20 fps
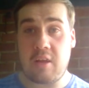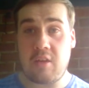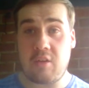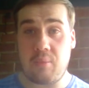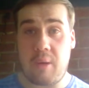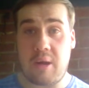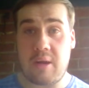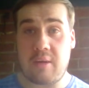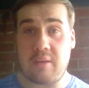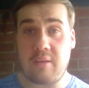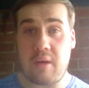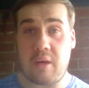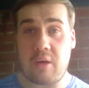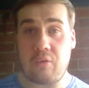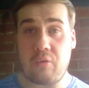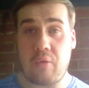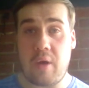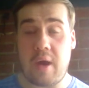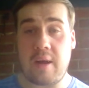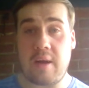The smell and
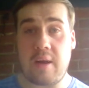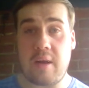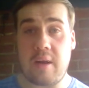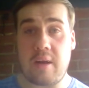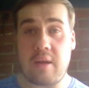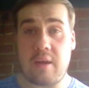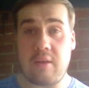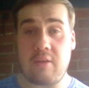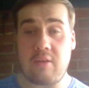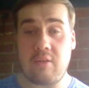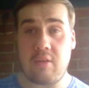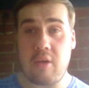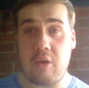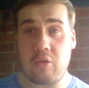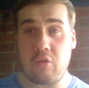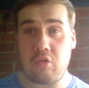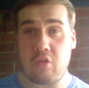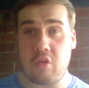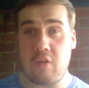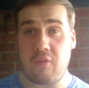sound of rain is
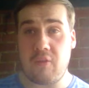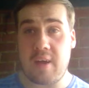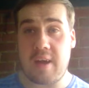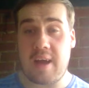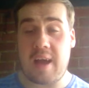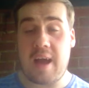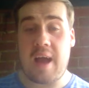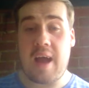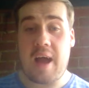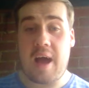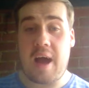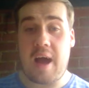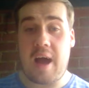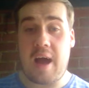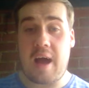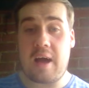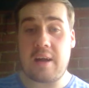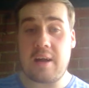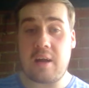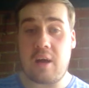so soothing,
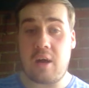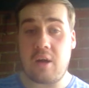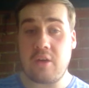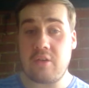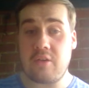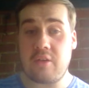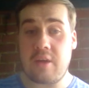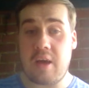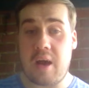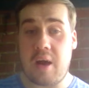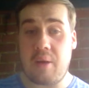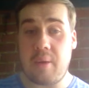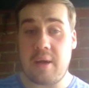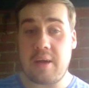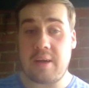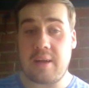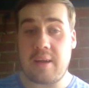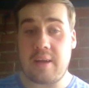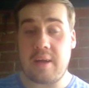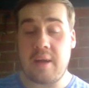and I just can't
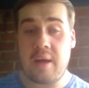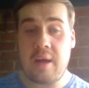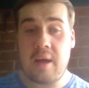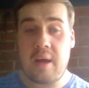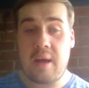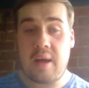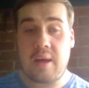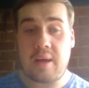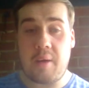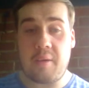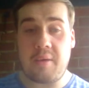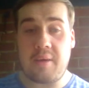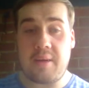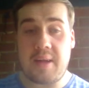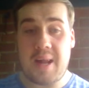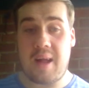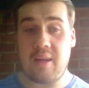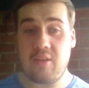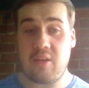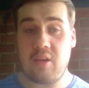wait to Going
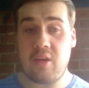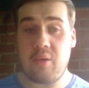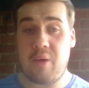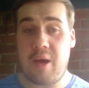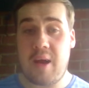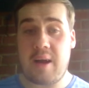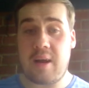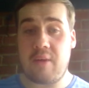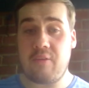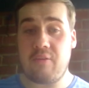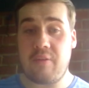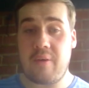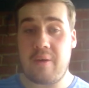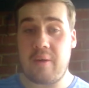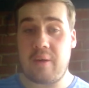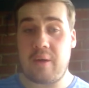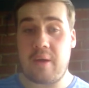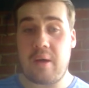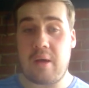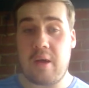dance in the rain and
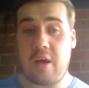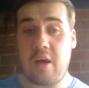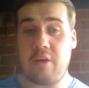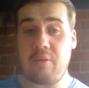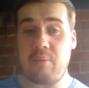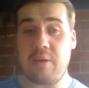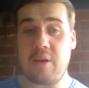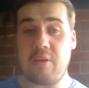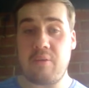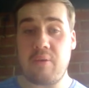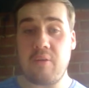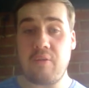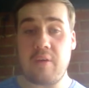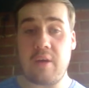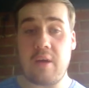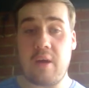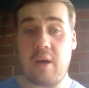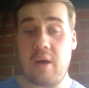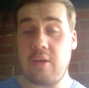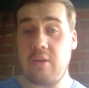the earth beneath my
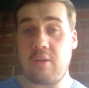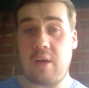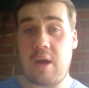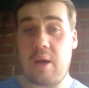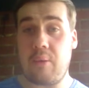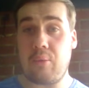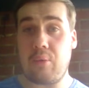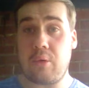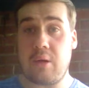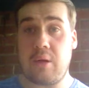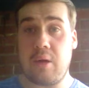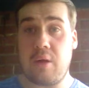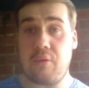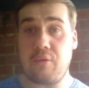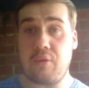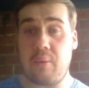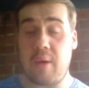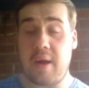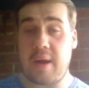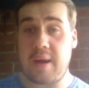feet. I just absolutely
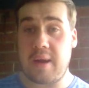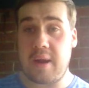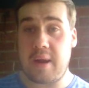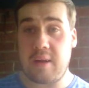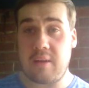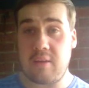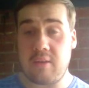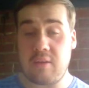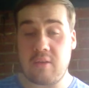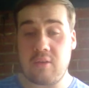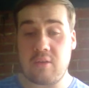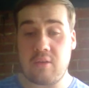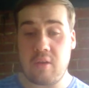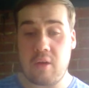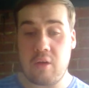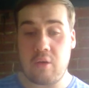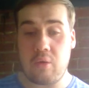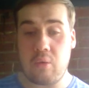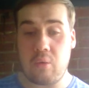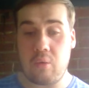love the rain. It's
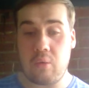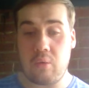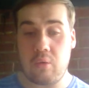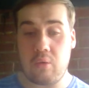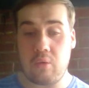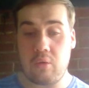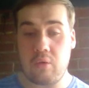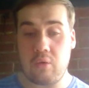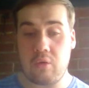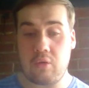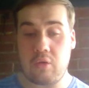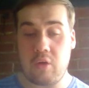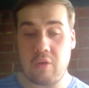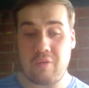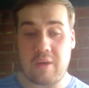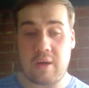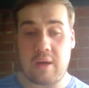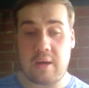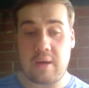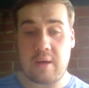so
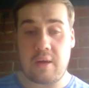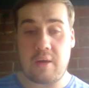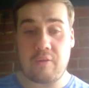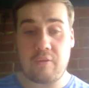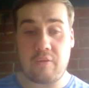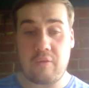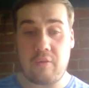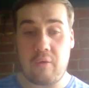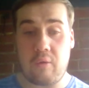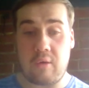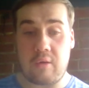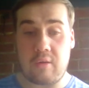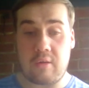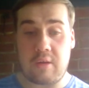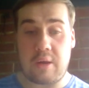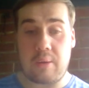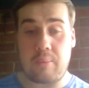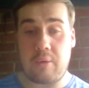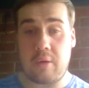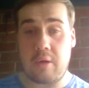soothing. I love falling
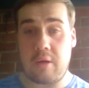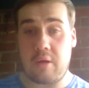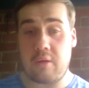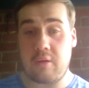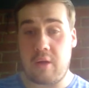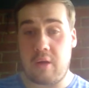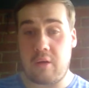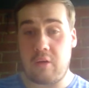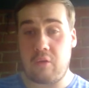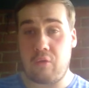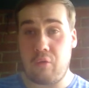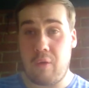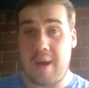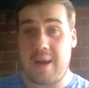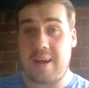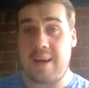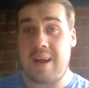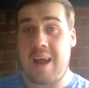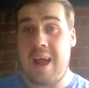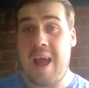asleep to the sound of
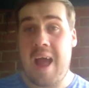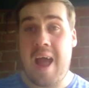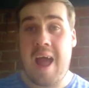rain.